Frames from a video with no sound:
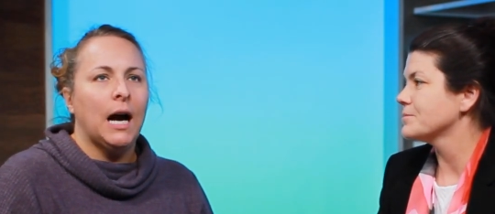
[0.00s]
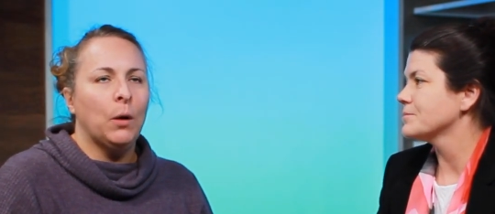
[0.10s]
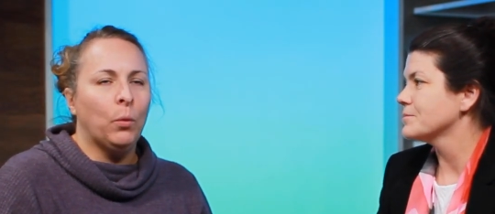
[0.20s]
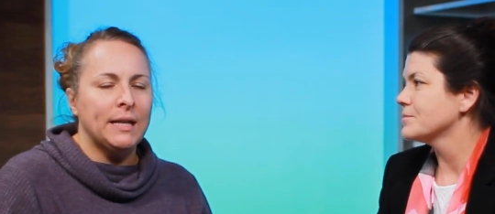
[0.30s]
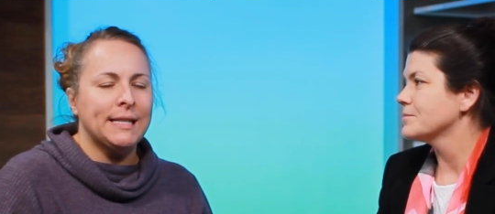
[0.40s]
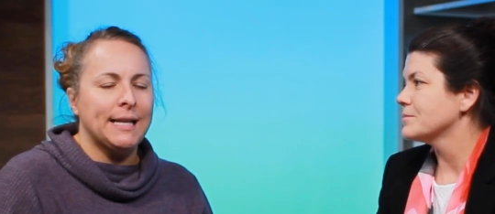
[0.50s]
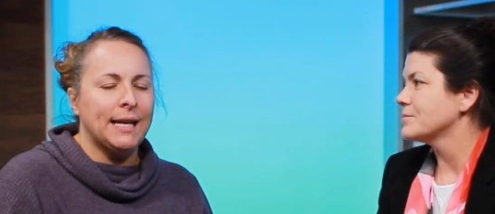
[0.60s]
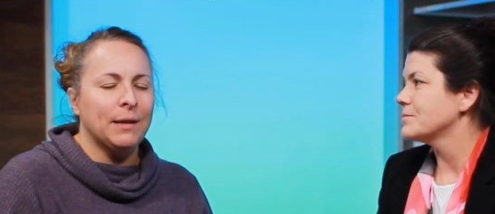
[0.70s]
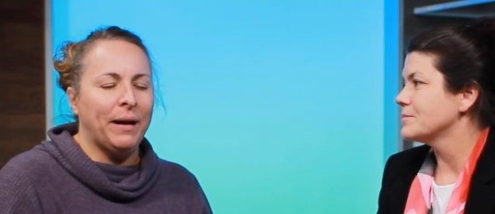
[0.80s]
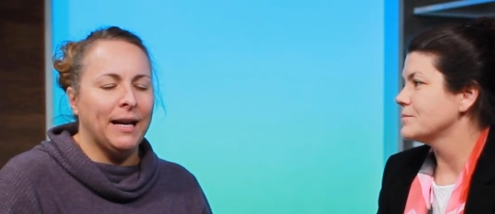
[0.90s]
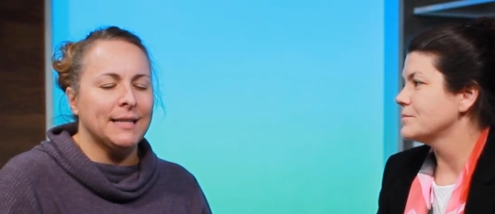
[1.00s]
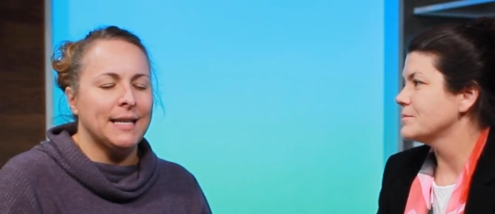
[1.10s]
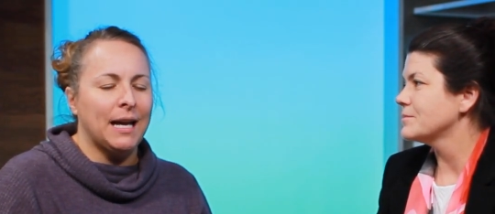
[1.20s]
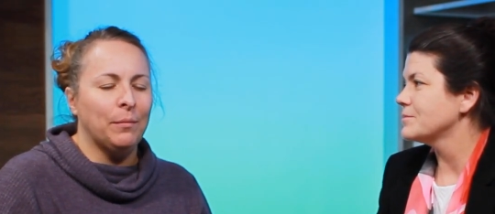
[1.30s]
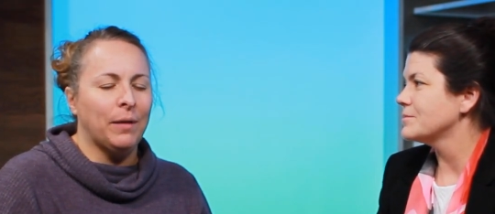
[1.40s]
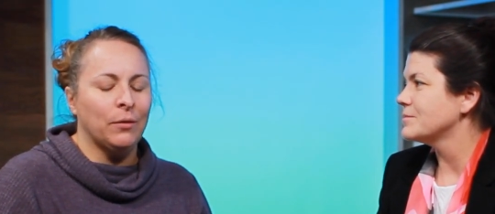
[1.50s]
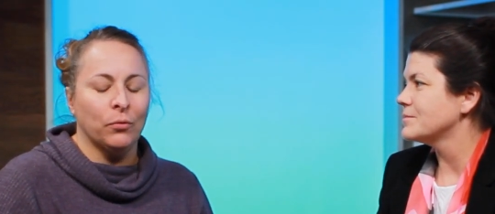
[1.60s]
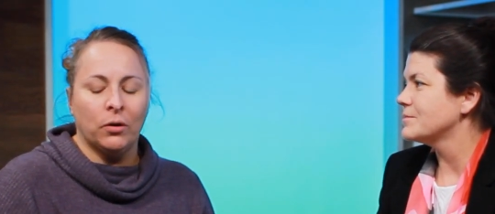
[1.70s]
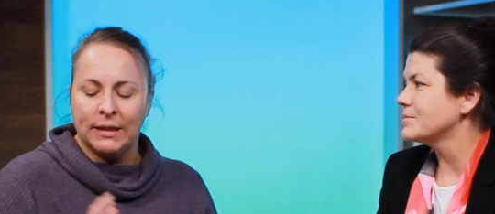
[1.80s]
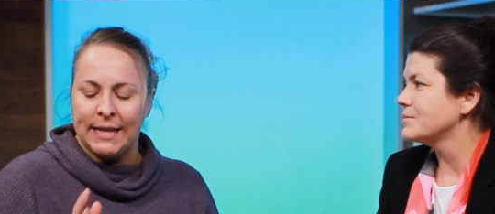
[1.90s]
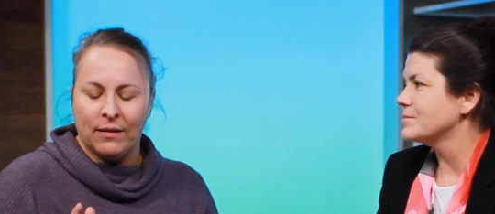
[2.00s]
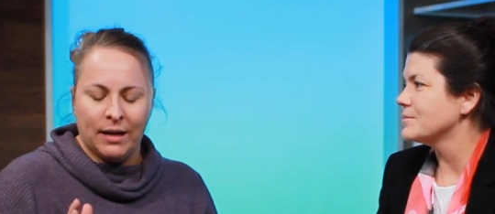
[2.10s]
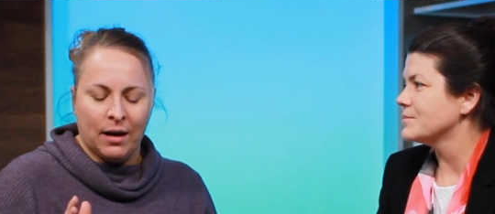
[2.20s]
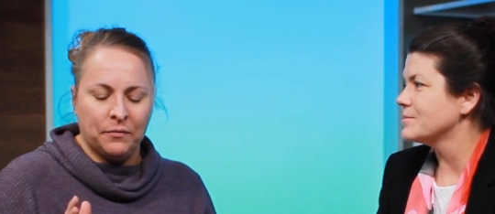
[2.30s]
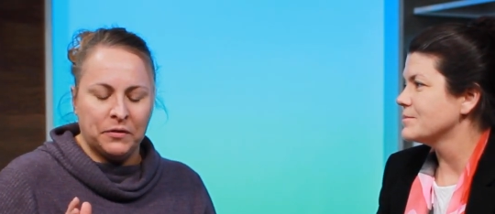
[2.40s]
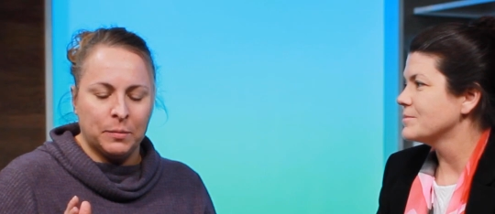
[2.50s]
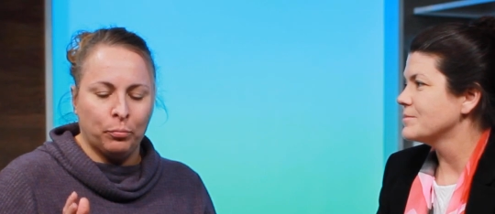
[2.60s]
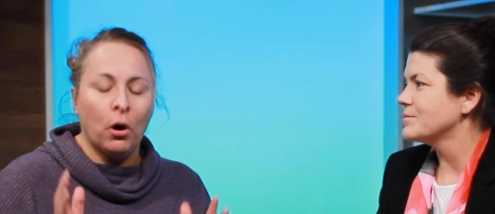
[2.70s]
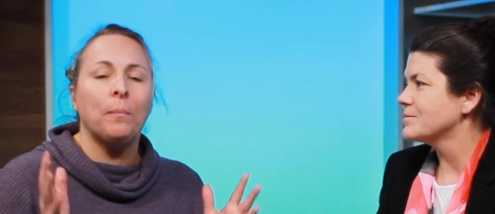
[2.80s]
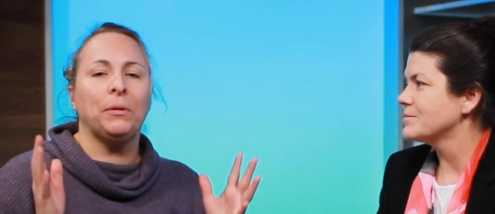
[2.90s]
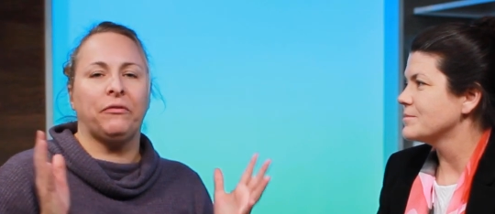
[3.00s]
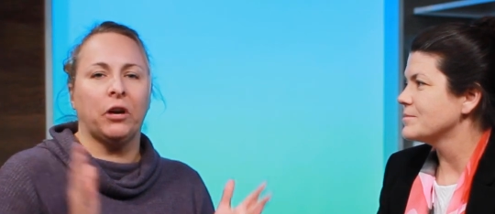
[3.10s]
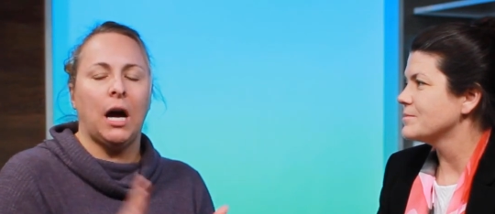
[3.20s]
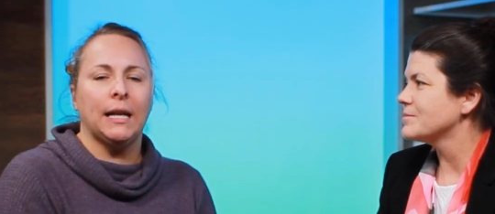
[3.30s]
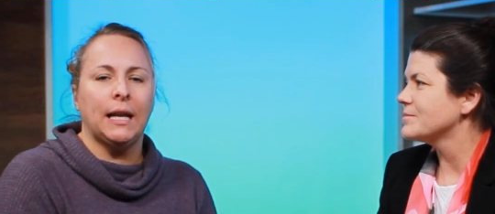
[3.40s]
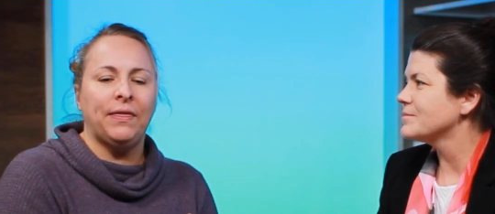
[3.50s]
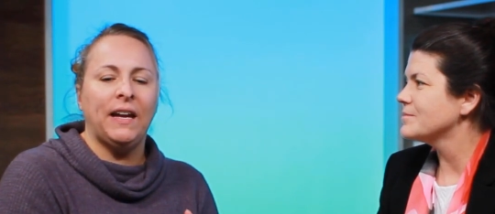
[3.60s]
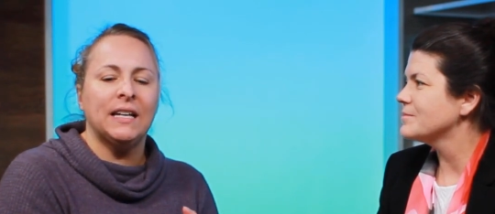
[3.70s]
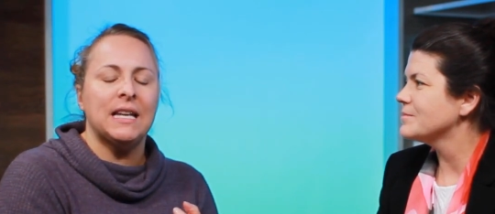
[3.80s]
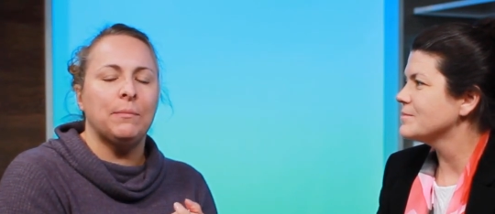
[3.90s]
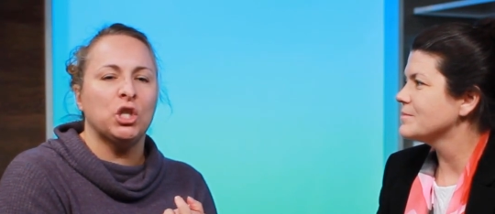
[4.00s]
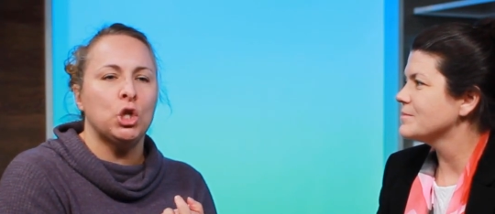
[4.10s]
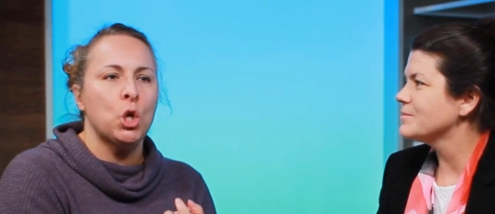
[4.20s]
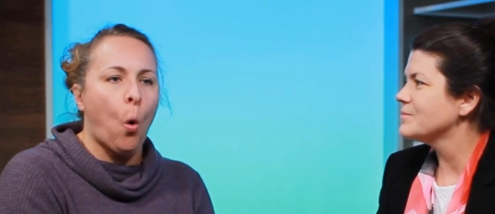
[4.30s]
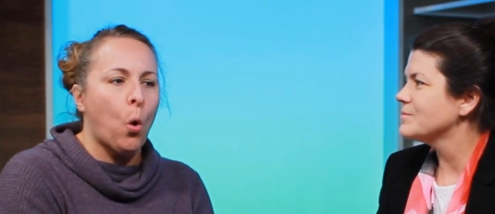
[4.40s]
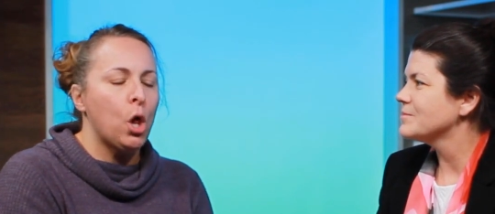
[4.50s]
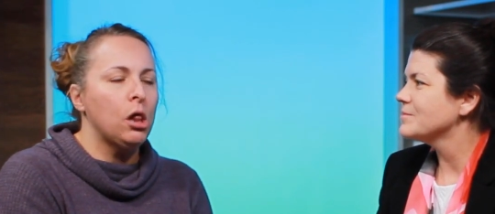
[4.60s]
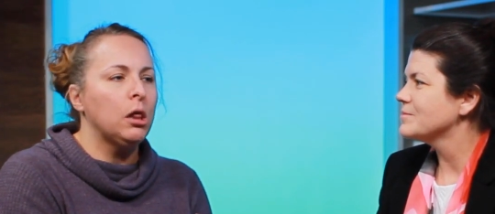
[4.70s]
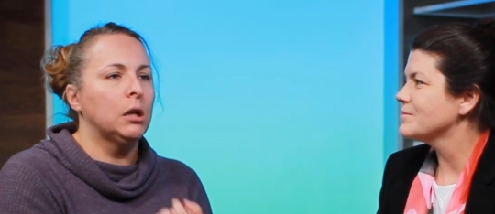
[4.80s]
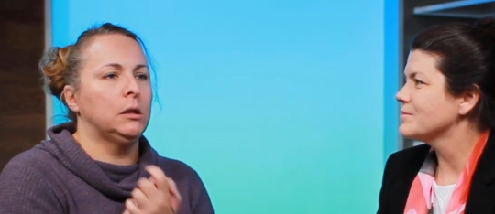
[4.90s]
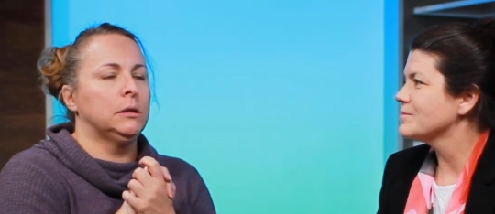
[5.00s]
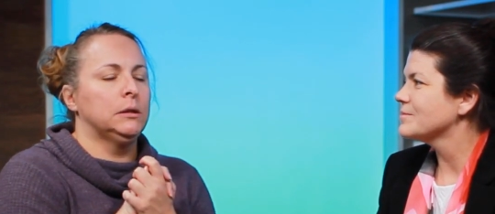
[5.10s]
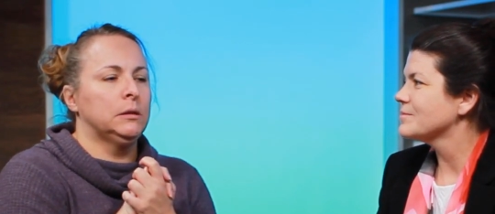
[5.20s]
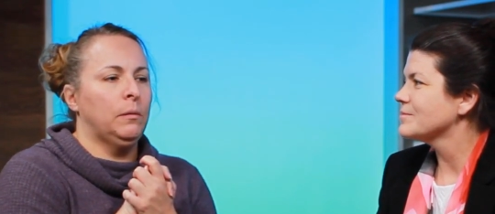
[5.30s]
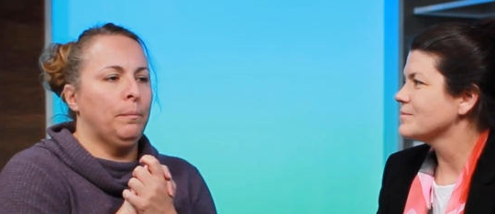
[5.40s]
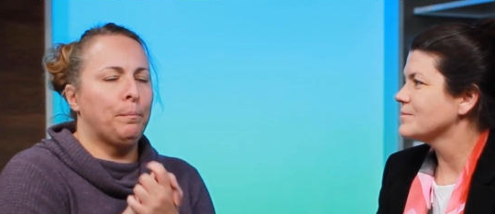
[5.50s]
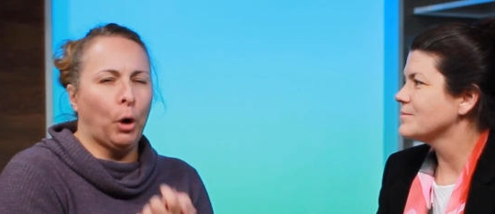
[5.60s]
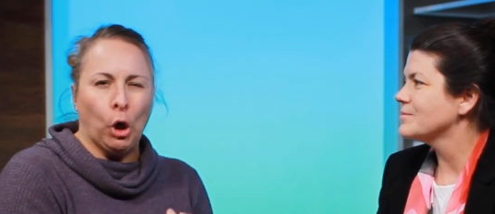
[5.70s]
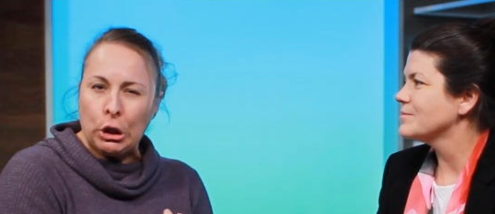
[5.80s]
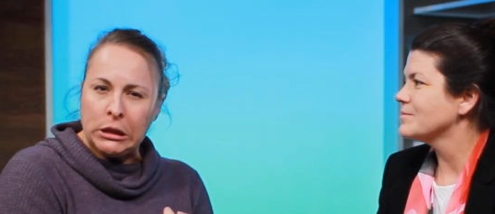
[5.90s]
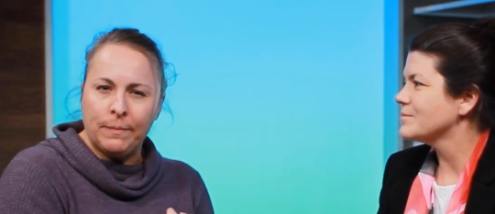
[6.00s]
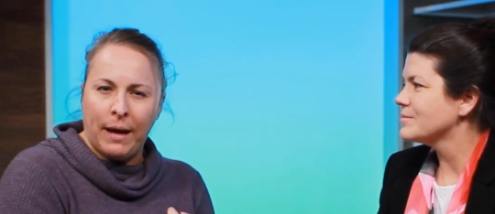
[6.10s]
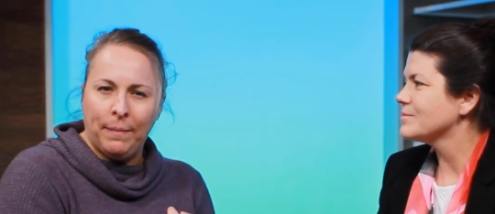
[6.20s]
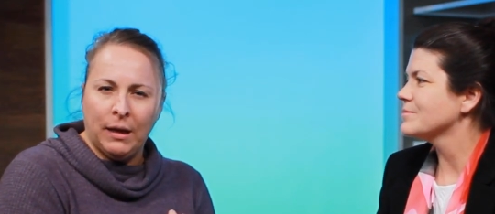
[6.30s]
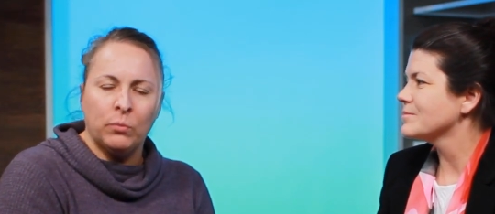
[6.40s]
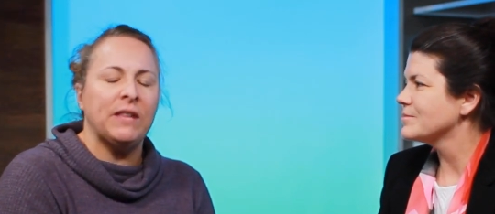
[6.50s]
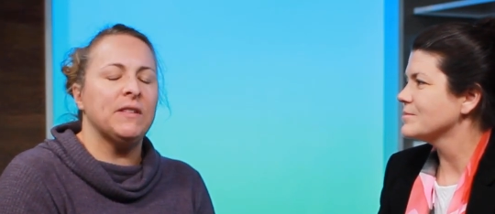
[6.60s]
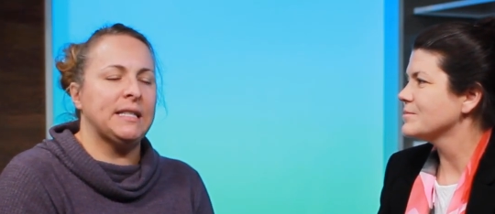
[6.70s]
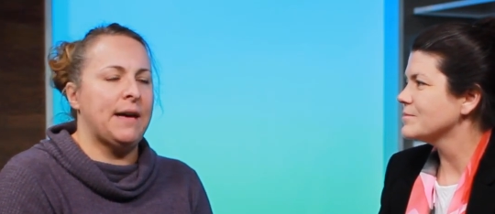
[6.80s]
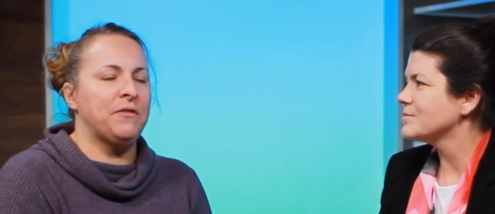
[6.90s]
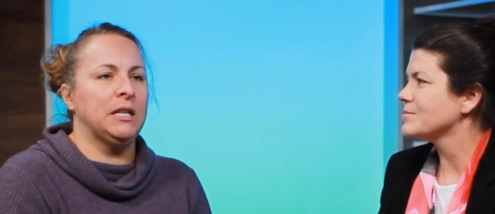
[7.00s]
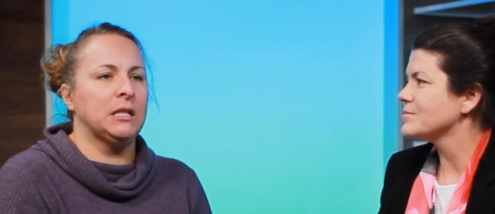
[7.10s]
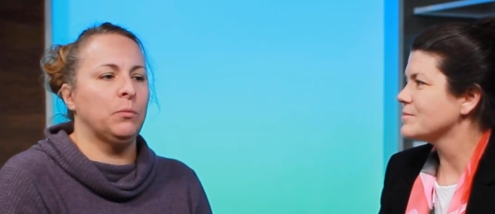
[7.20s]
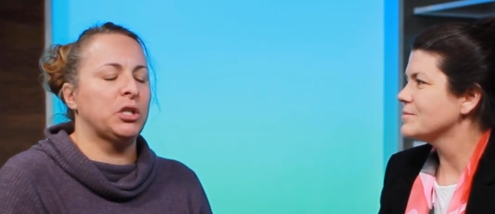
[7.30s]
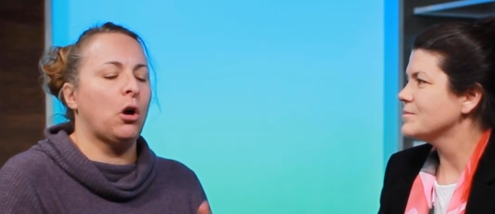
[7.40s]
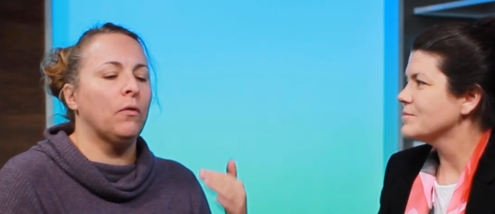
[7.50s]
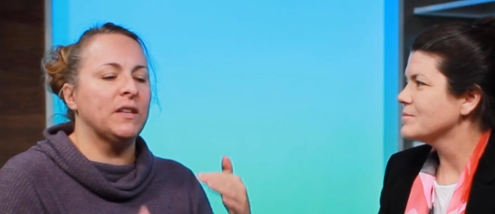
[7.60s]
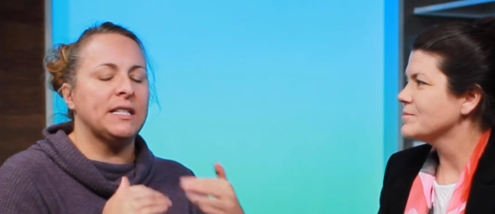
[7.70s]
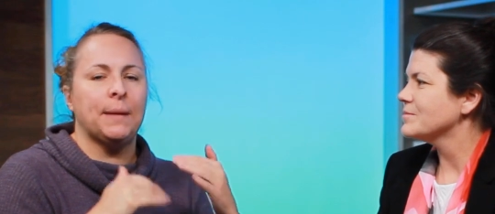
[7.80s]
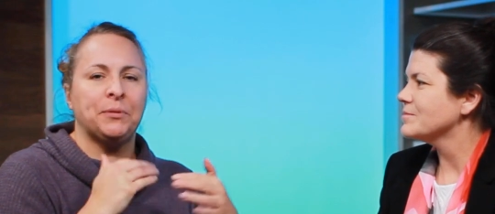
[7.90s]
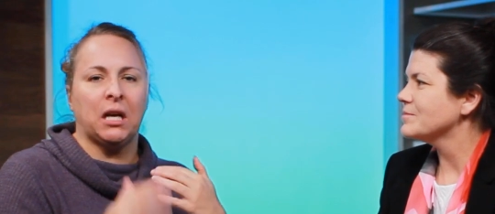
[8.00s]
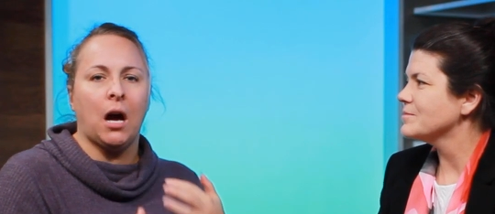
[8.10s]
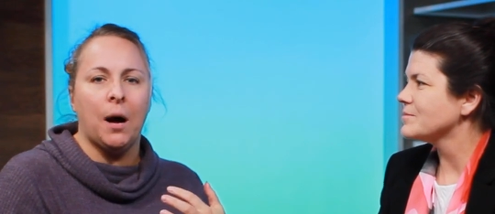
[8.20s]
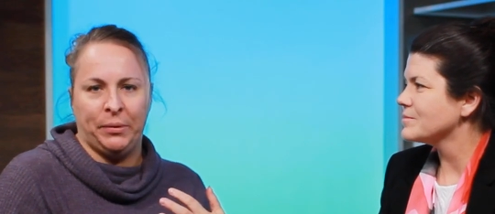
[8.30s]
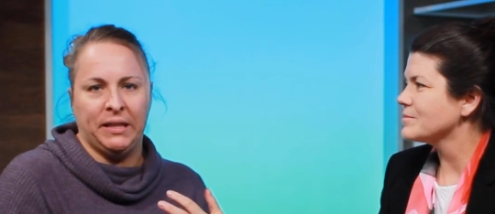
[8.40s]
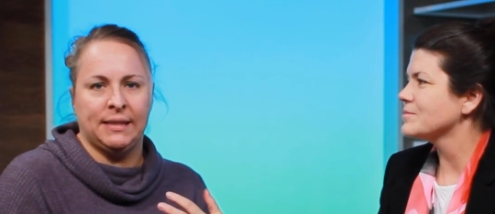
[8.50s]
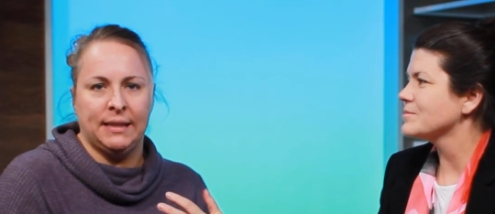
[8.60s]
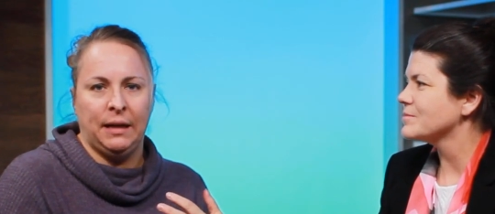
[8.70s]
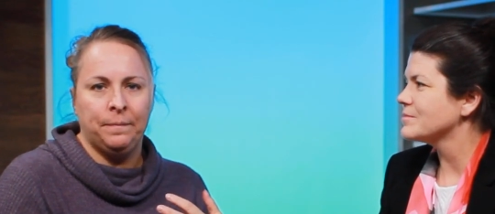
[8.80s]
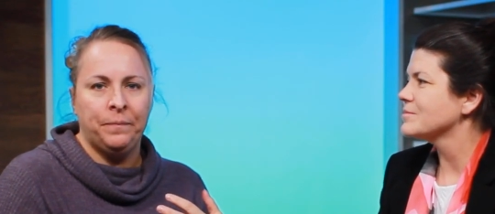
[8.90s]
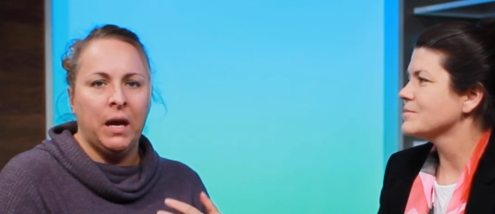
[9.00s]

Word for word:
Speaker 1: I want to say the man's name. I wrote it down and I've promptly forgotten it. I think his name is Noel Burtz, maybe, and it was in the 70s and it was called The Steps to Competency.